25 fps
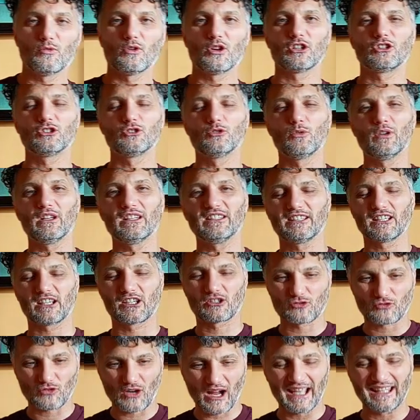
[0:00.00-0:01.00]
were doing the
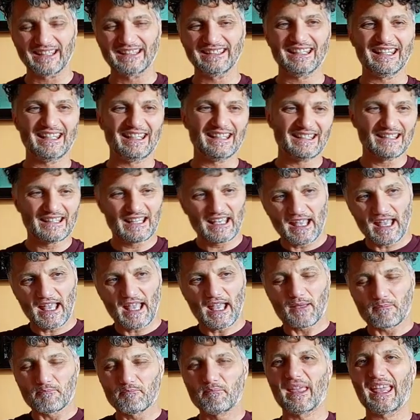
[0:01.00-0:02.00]
grinding
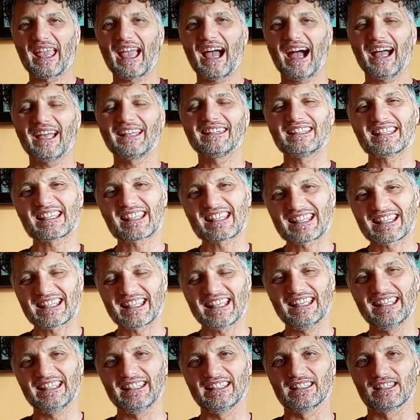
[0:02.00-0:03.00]
behind the
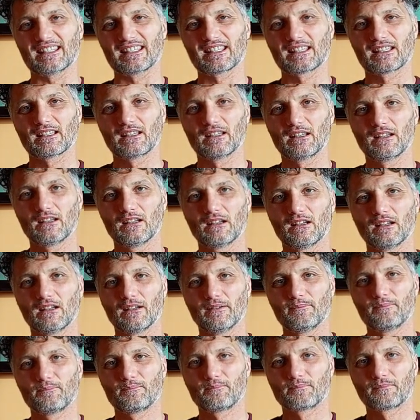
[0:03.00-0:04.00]
scenes.
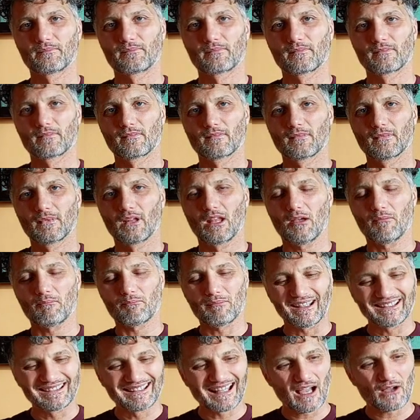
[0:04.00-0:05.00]

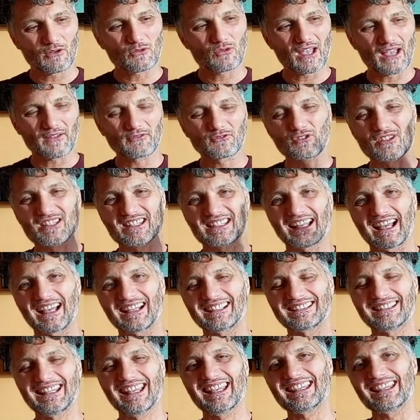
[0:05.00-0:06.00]
But now you have to
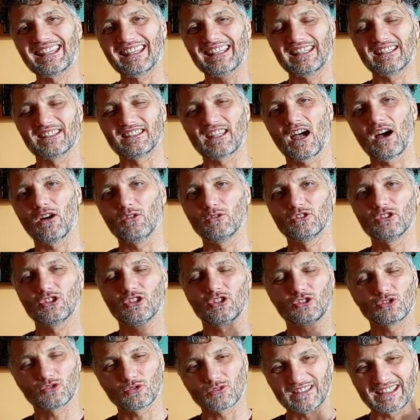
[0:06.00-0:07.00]
start taking it out
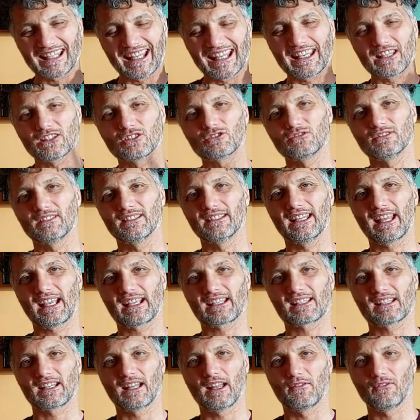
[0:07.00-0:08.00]
to take it to the
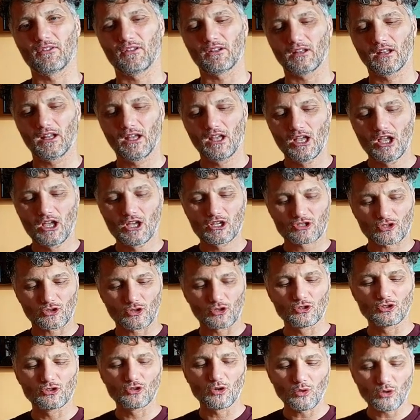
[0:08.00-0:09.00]
next level. So
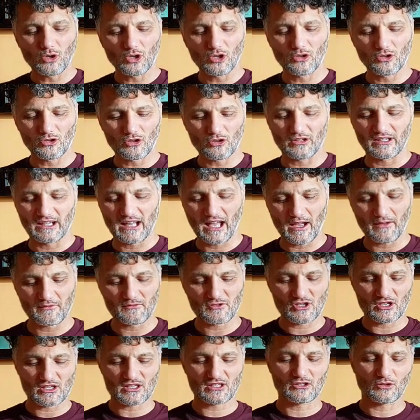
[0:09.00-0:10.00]
you're no longer
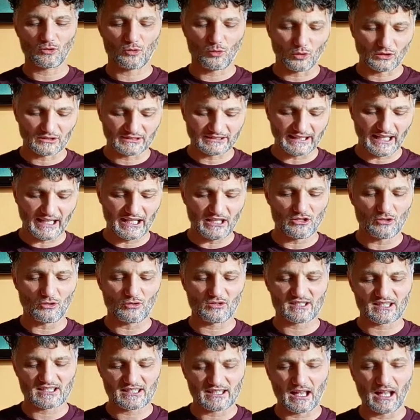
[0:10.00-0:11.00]
enough just to contain
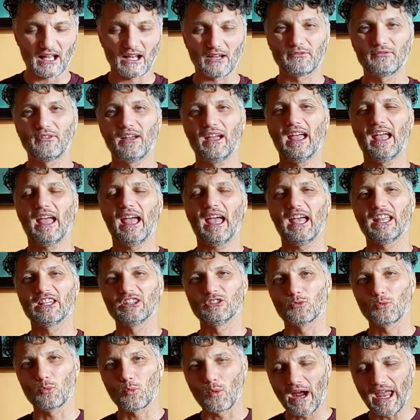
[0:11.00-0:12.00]
yourself
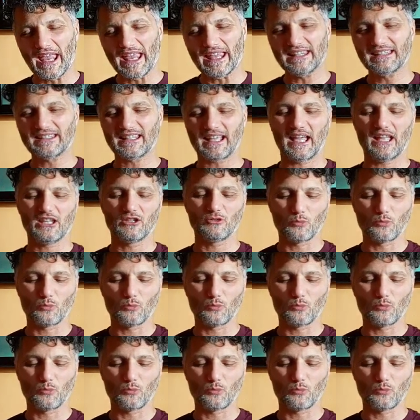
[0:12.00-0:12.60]
and wait,